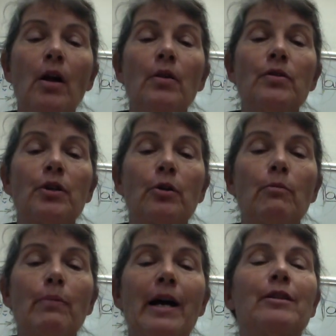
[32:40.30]
So
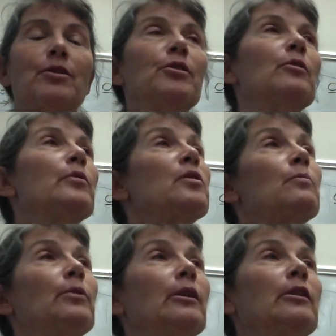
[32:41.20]
Pasteur was
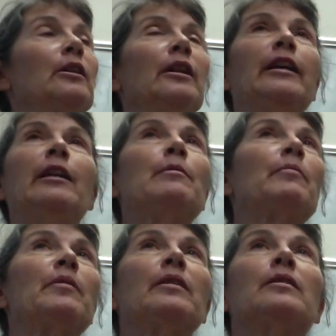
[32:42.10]
brilliant. He came up
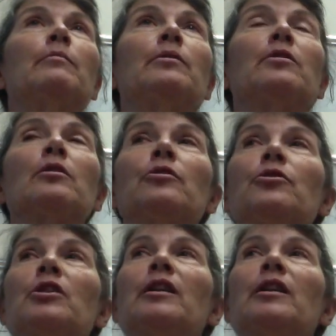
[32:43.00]
with a simple solution.